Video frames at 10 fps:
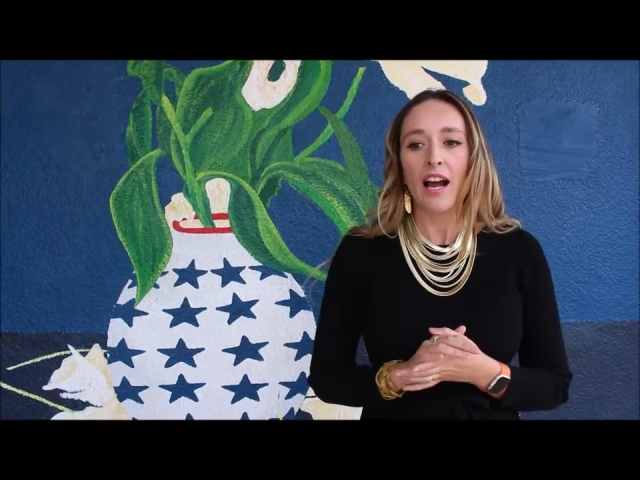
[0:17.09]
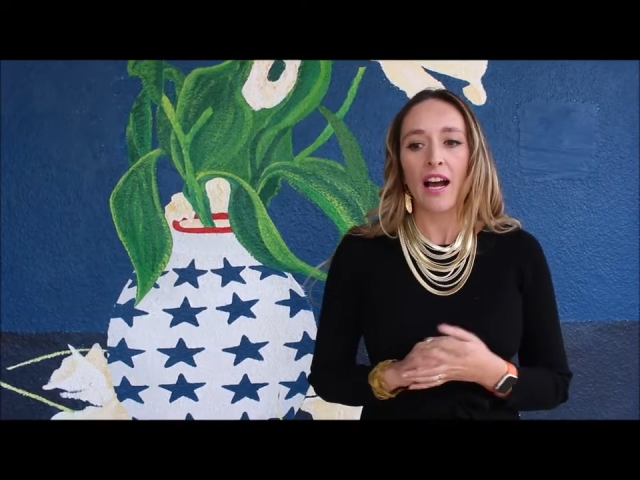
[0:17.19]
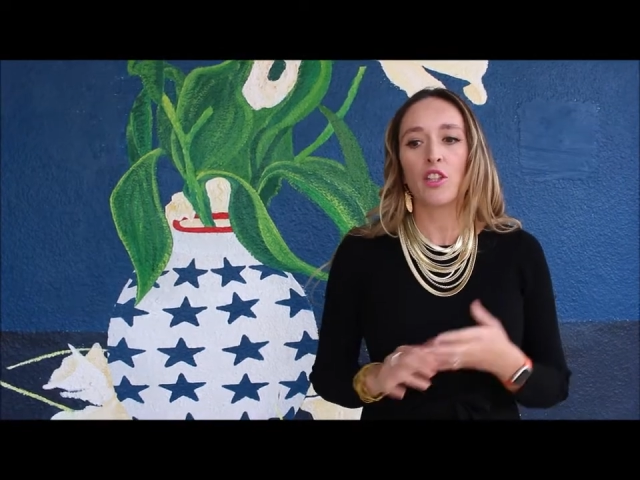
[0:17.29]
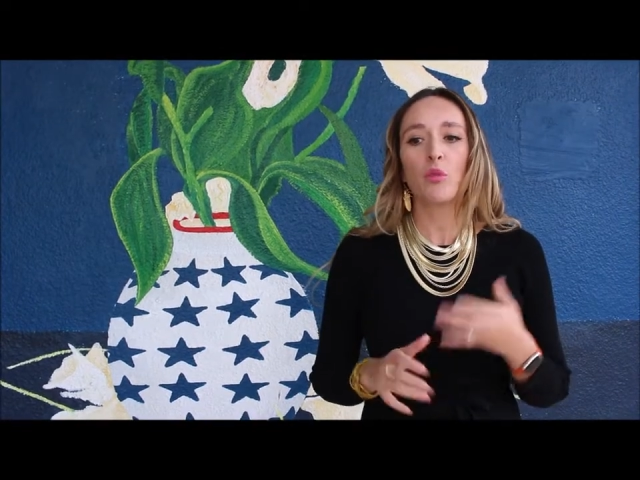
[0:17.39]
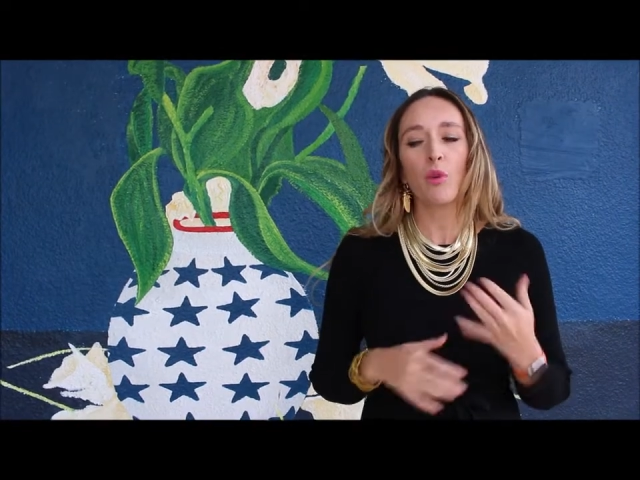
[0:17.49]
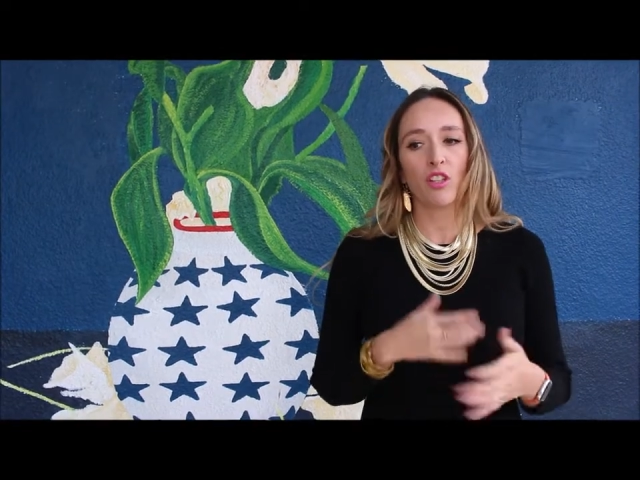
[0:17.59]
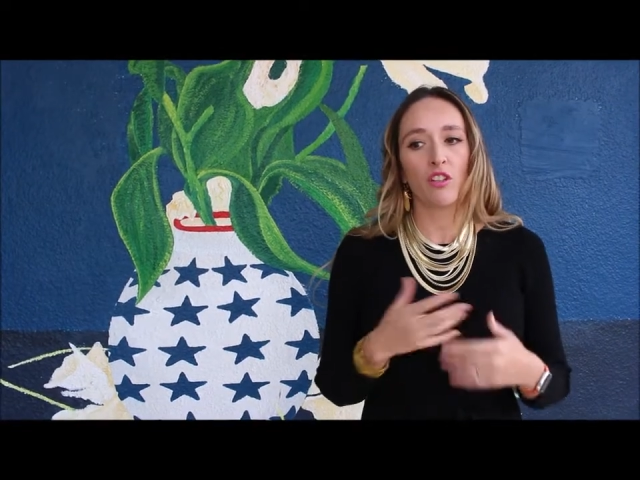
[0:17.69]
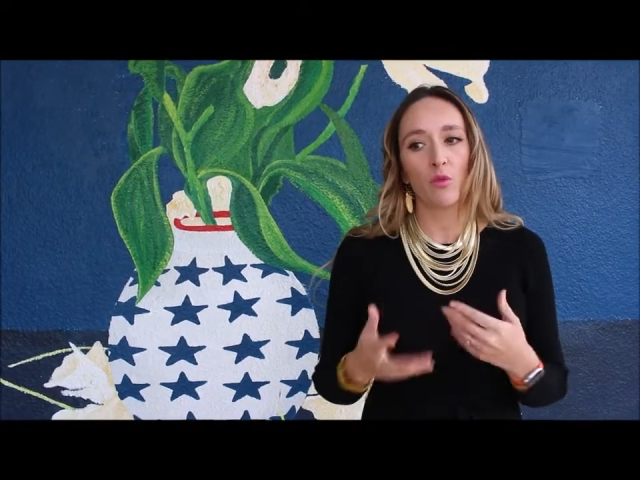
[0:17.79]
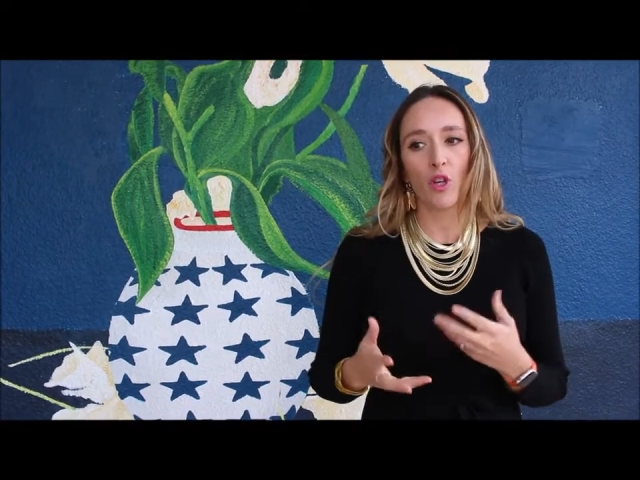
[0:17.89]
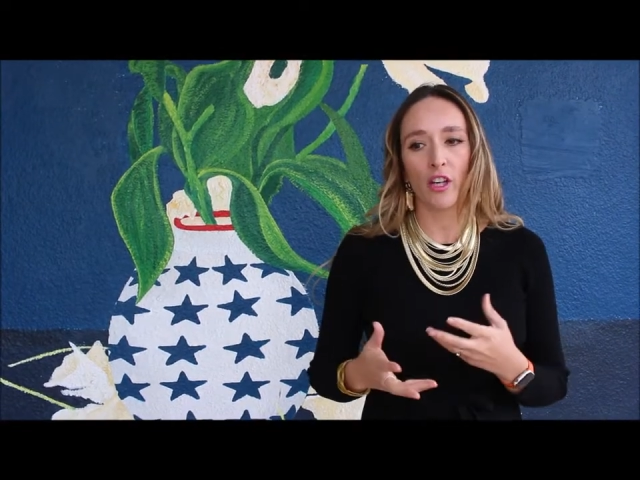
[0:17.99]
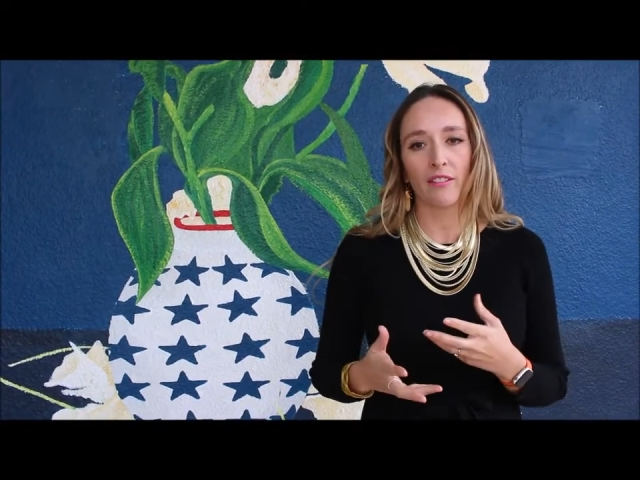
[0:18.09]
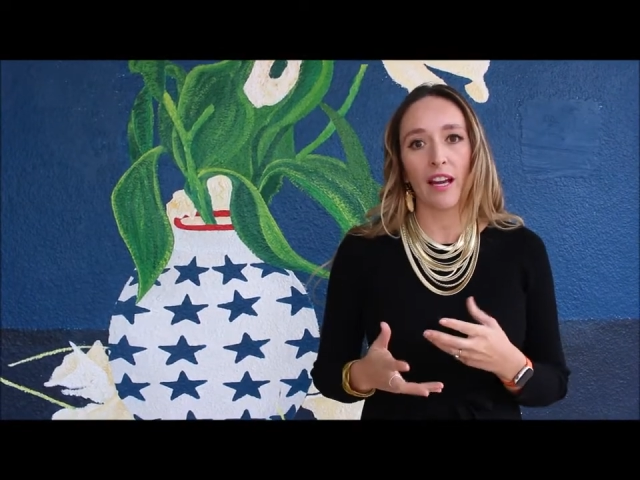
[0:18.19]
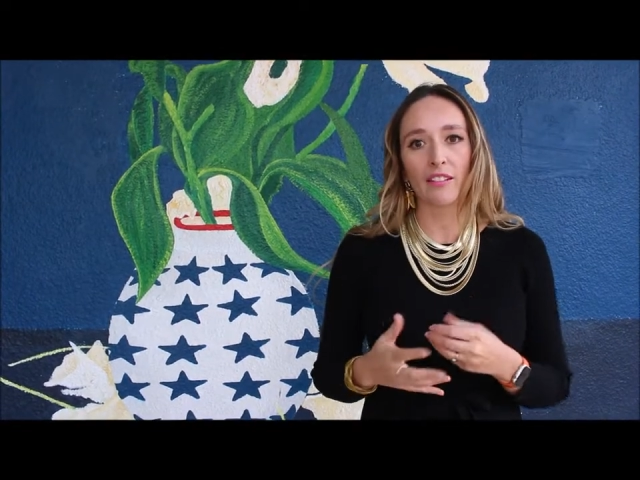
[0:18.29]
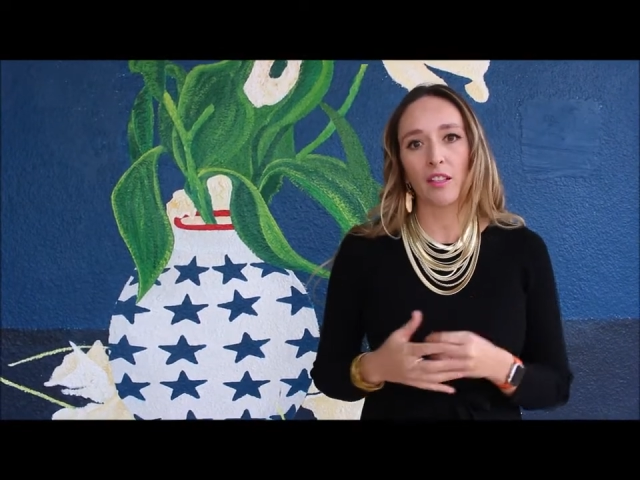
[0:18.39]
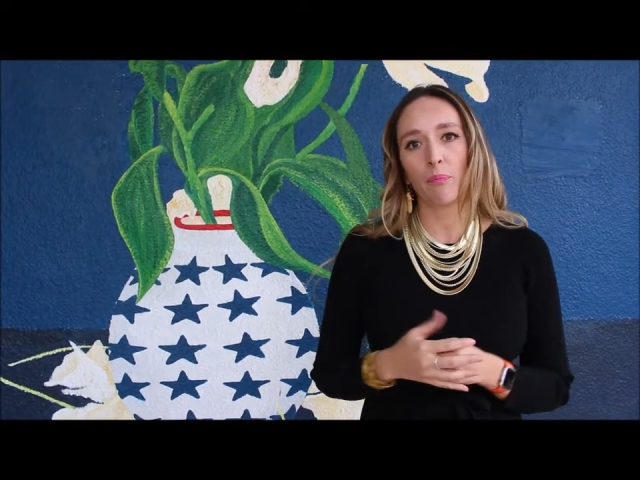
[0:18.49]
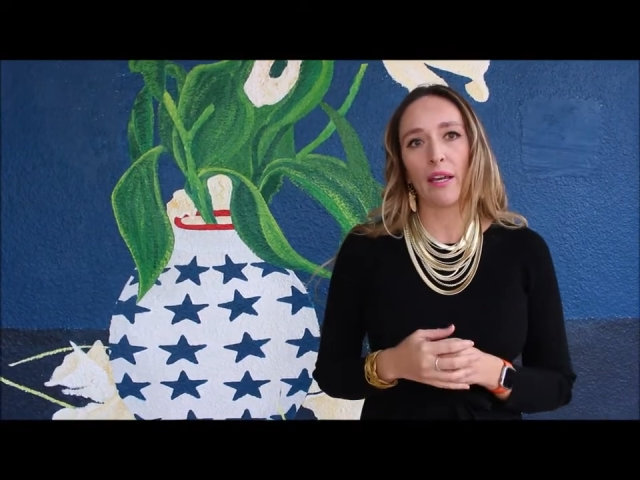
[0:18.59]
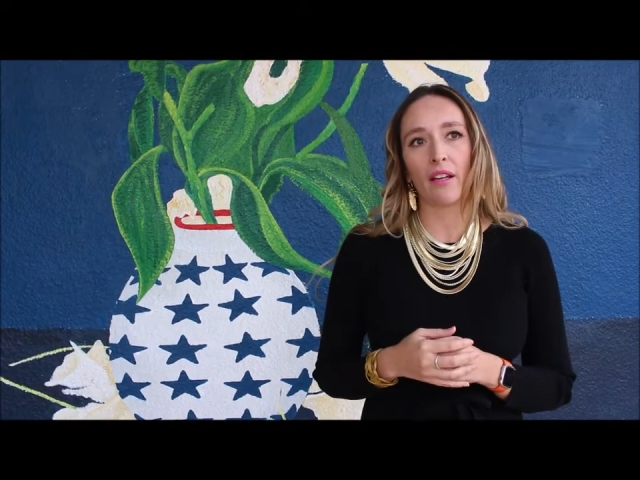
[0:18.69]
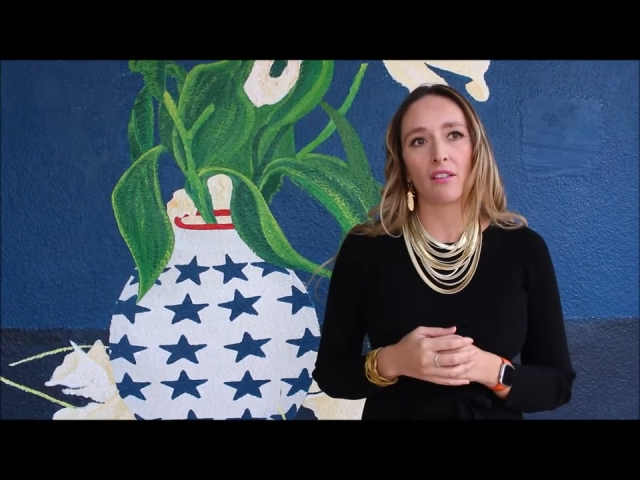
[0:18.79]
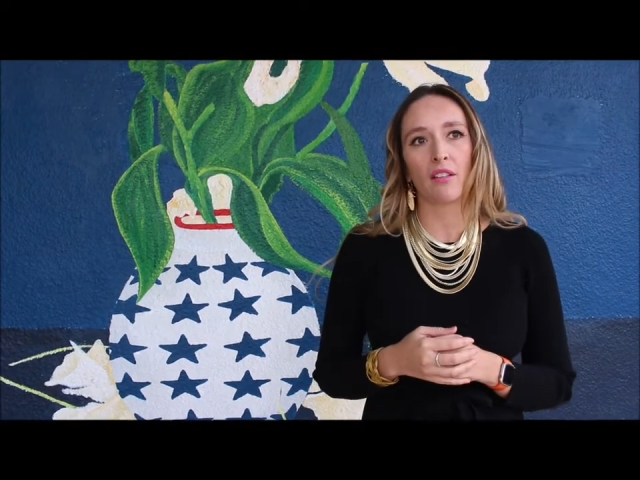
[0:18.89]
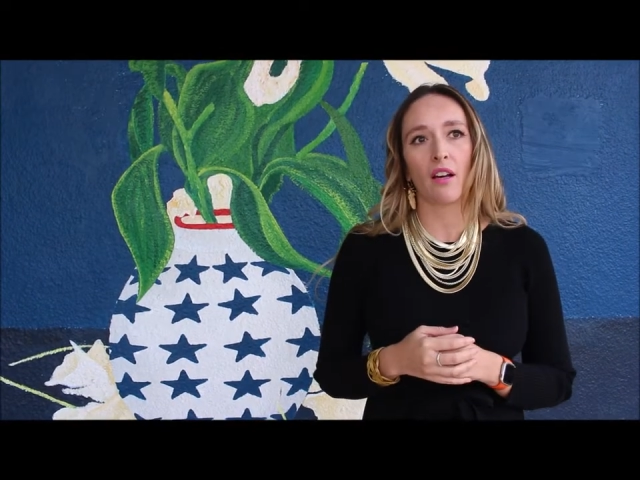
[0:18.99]
a new body of work that
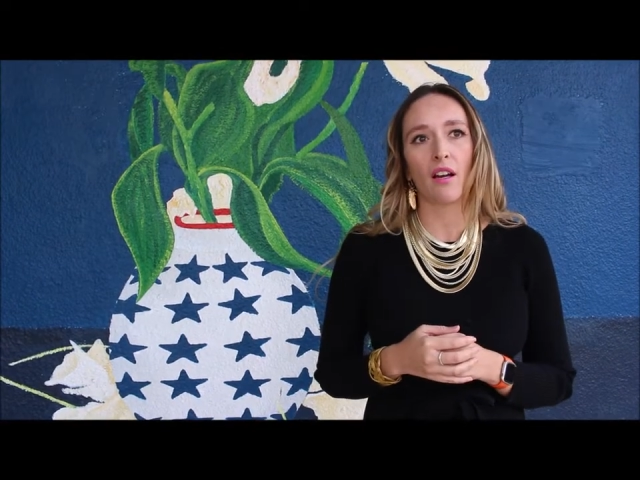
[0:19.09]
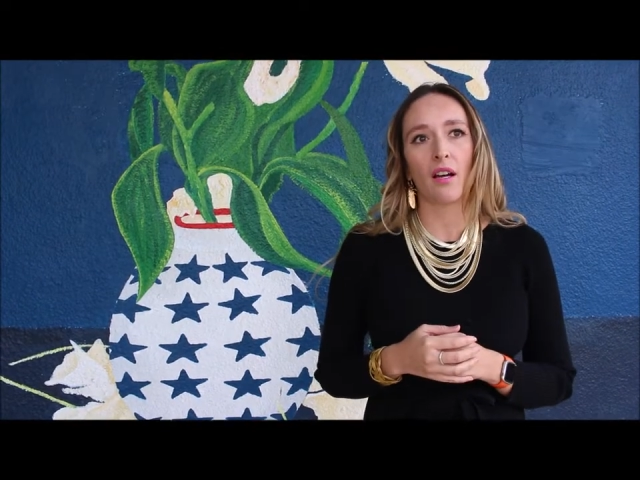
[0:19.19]
depicts